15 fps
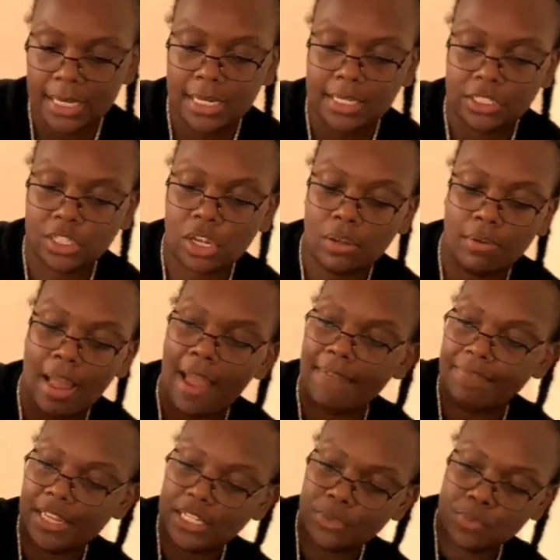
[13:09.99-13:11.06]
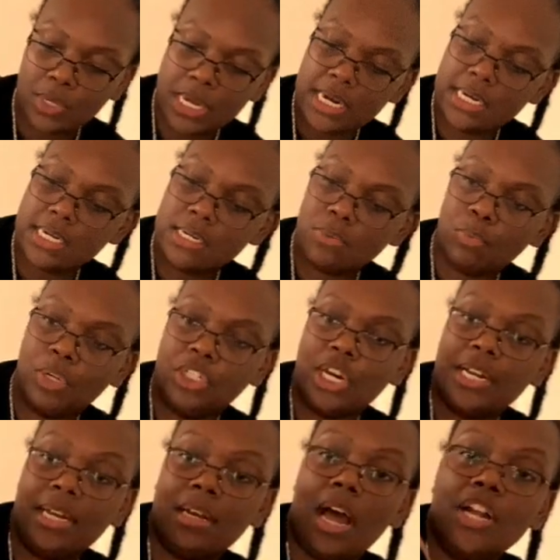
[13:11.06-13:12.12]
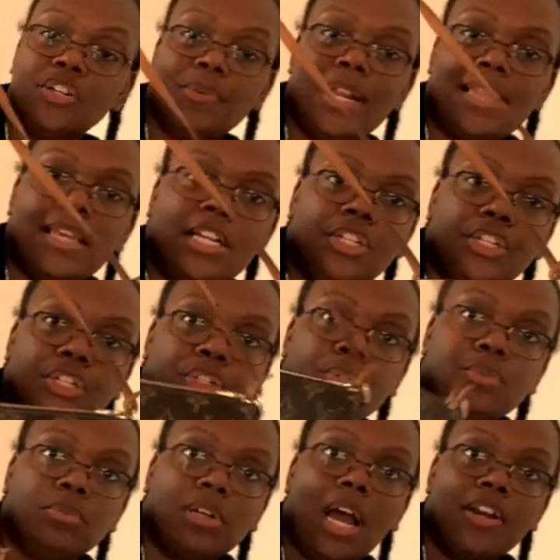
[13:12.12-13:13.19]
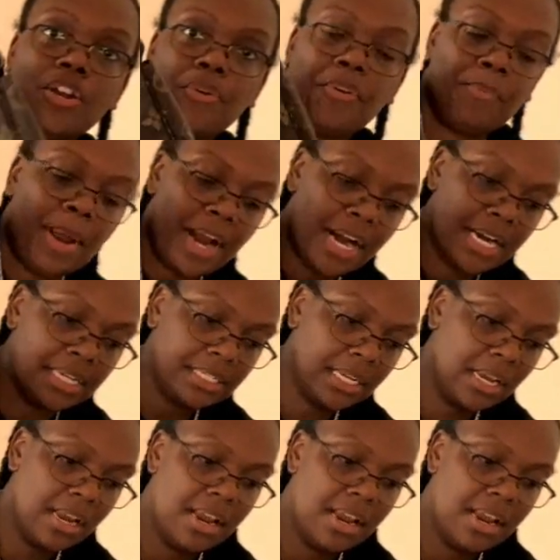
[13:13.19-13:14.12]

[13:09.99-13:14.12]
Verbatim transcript: So I had this one, which I did not do anything to, got no repairs.